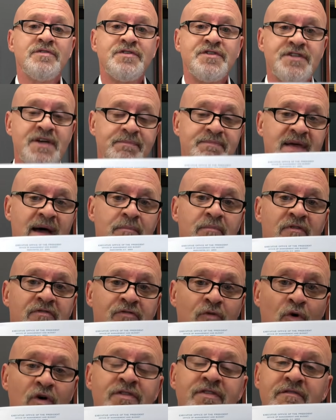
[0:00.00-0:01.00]
September
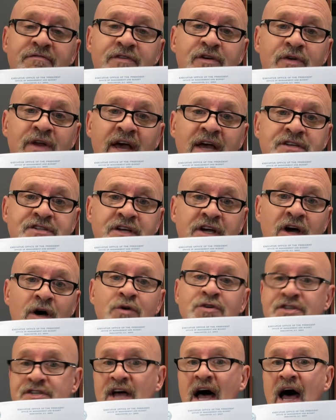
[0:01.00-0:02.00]
4th, a few days ago,
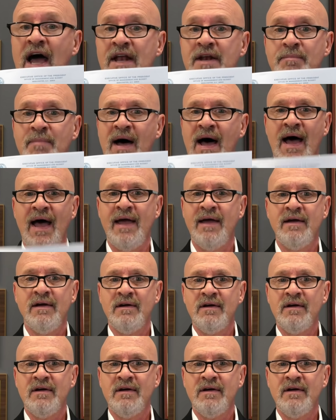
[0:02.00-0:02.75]
signed by